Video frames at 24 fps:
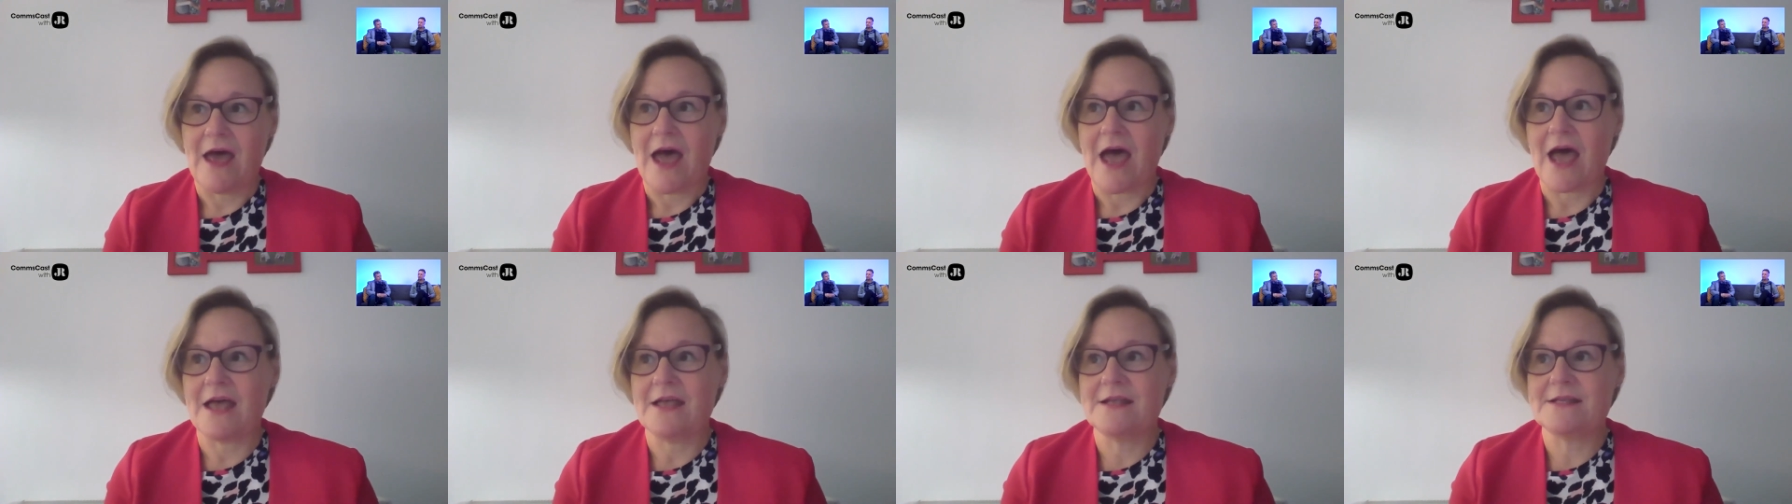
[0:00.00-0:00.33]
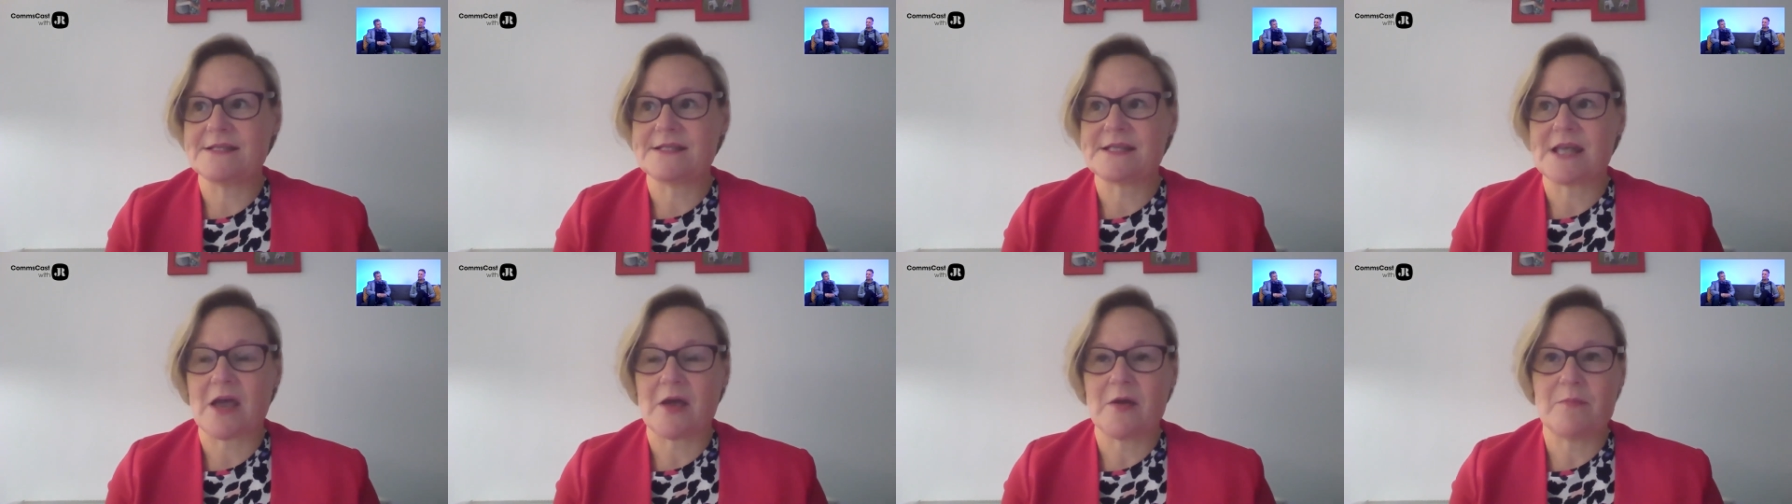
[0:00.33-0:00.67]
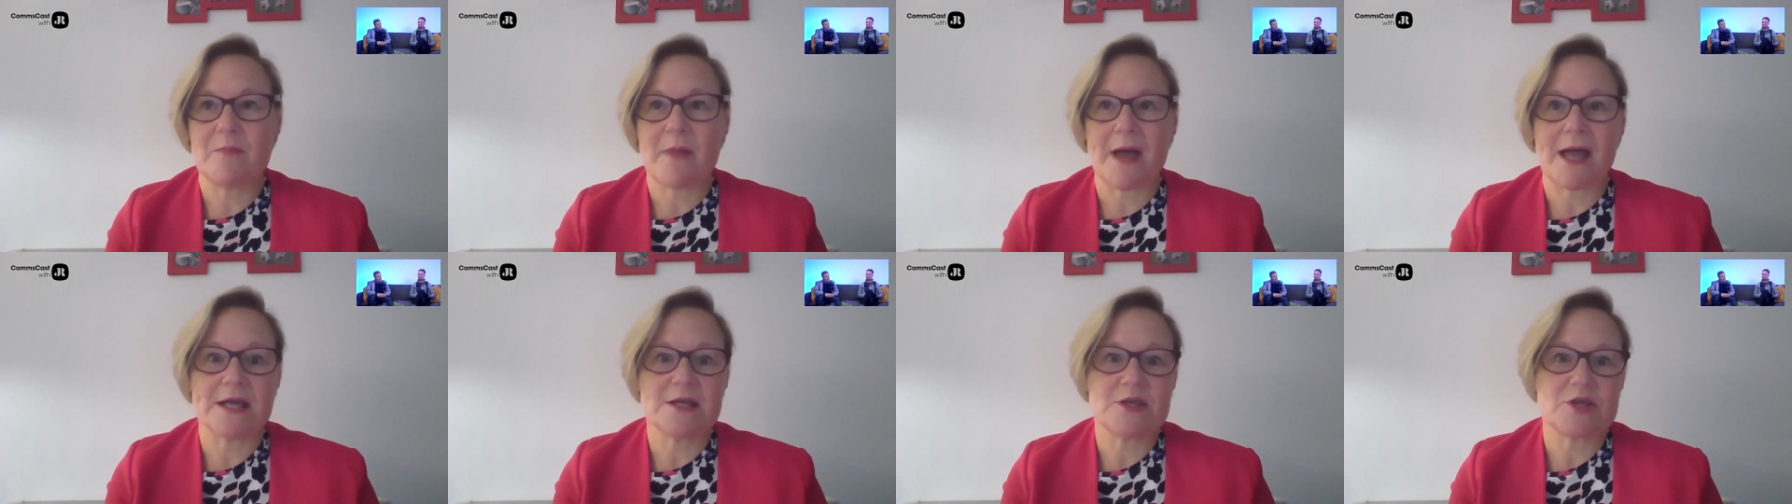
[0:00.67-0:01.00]
And so
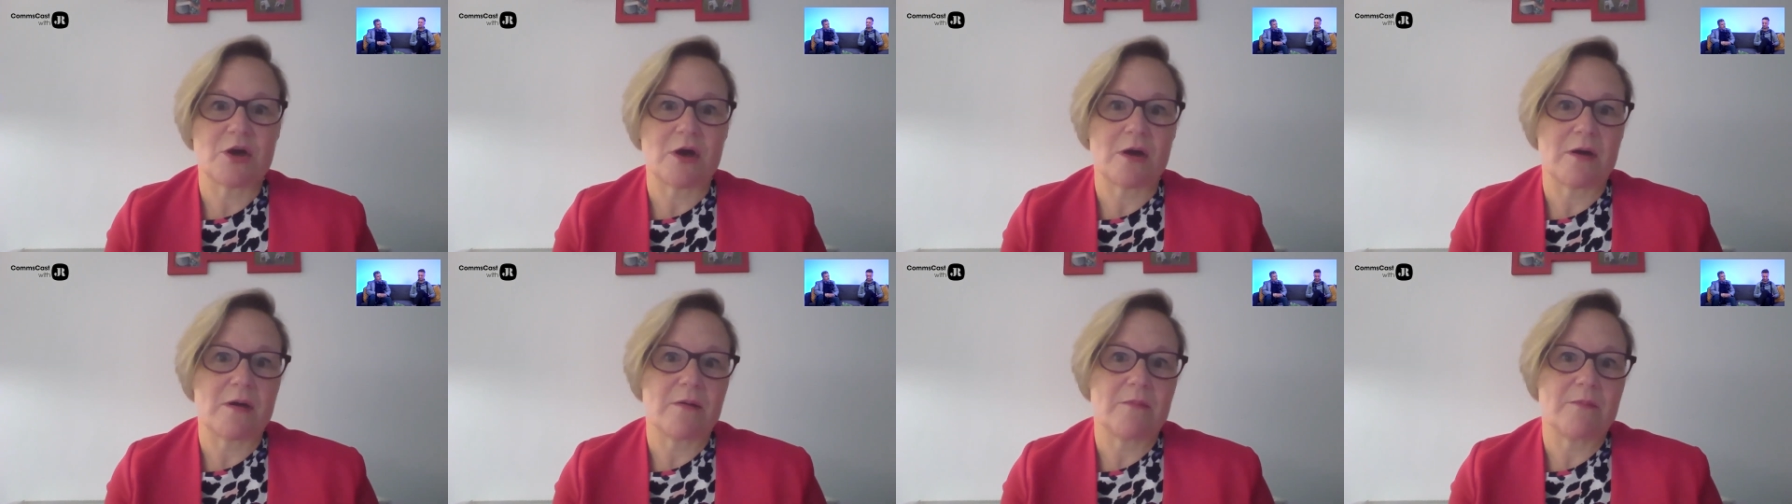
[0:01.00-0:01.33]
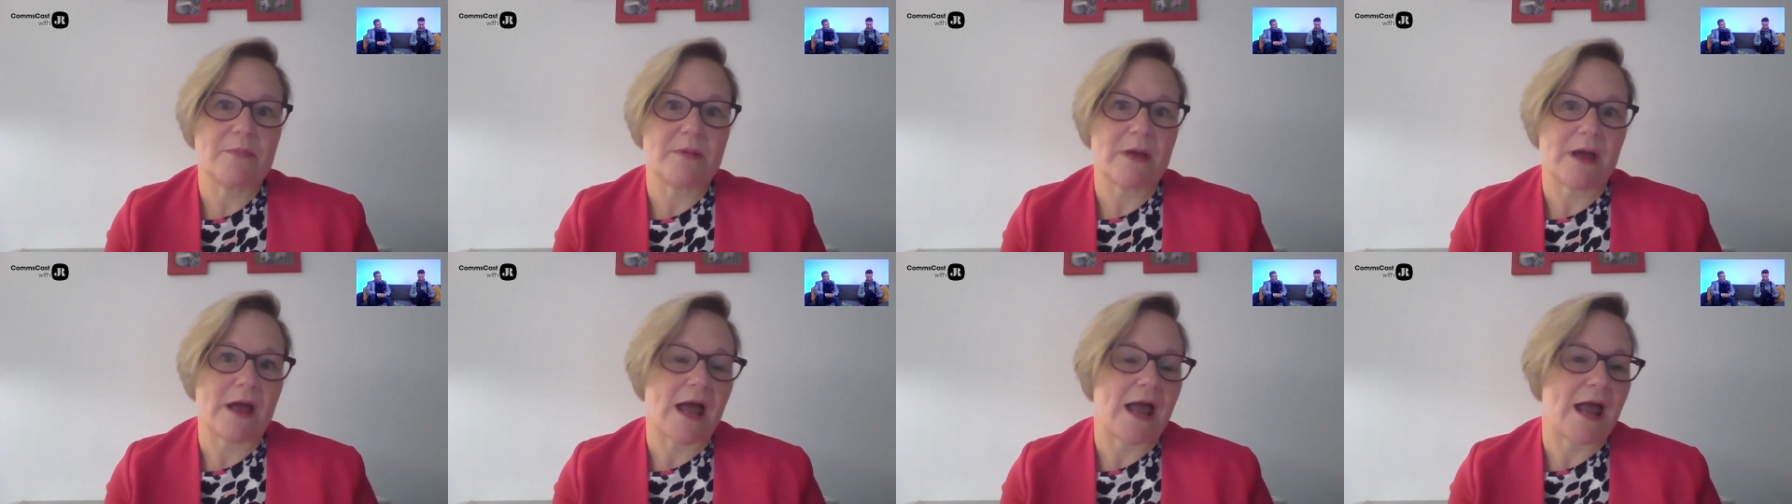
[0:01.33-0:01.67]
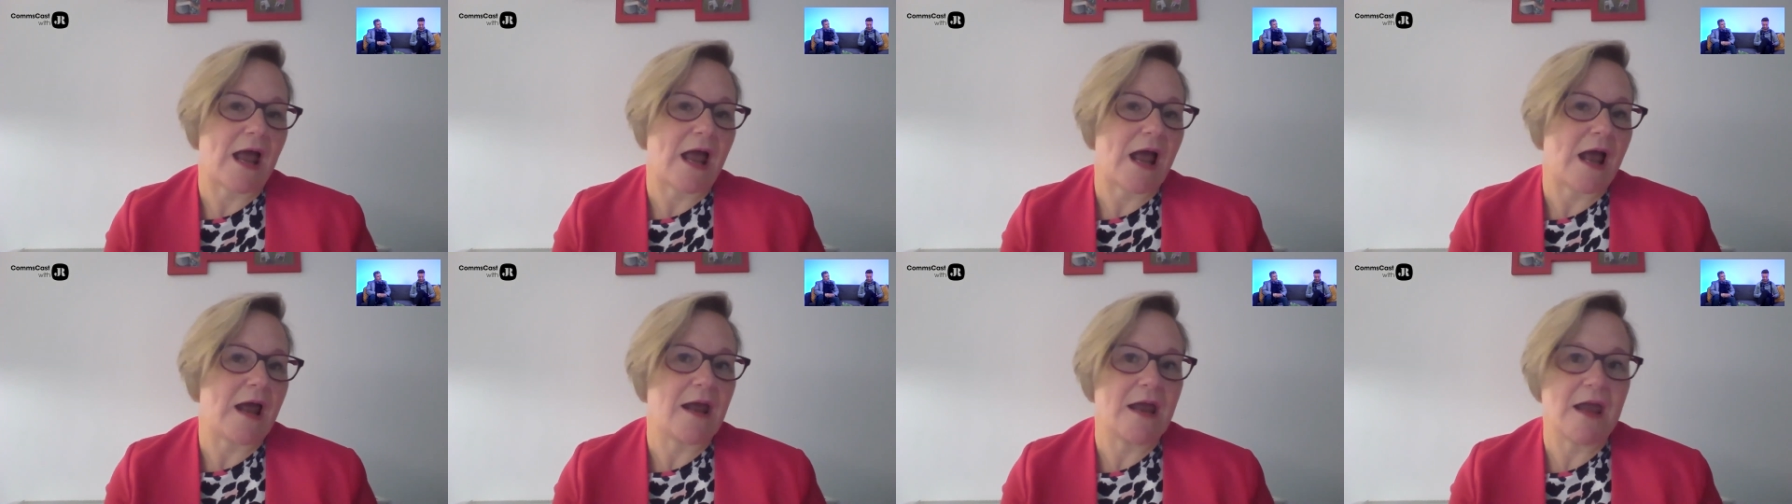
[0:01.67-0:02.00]
my job,
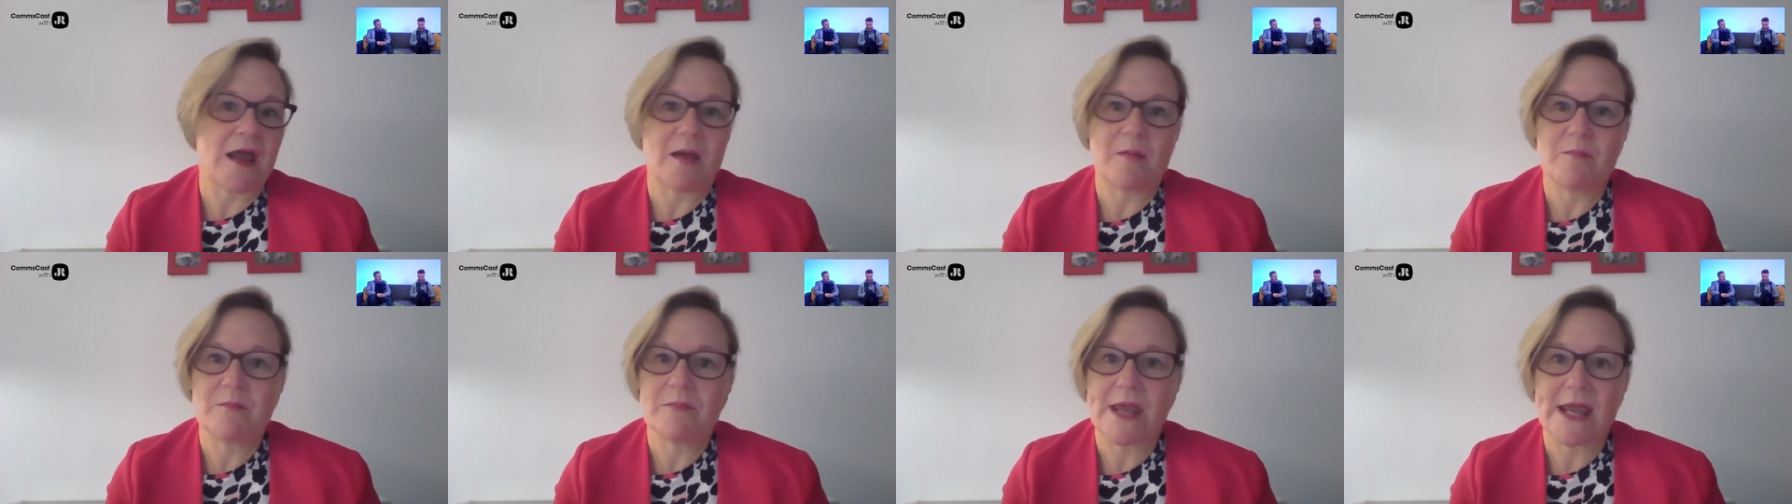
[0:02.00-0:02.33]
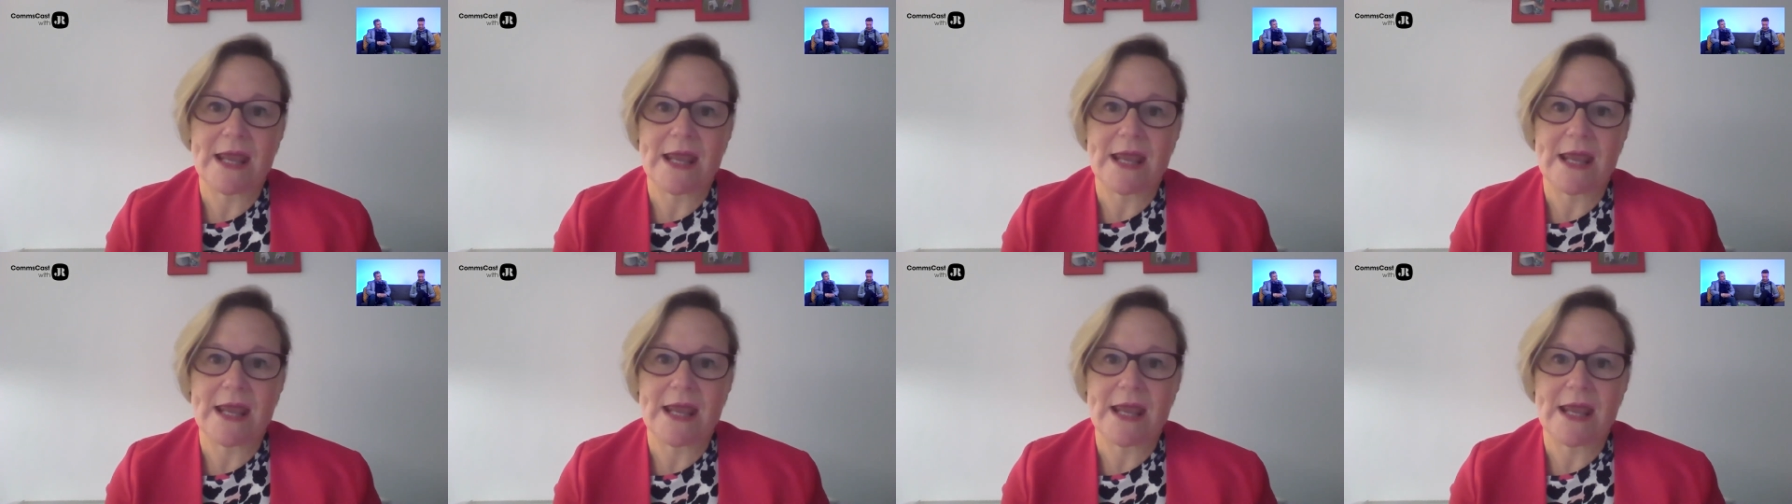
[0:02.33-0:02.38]
I am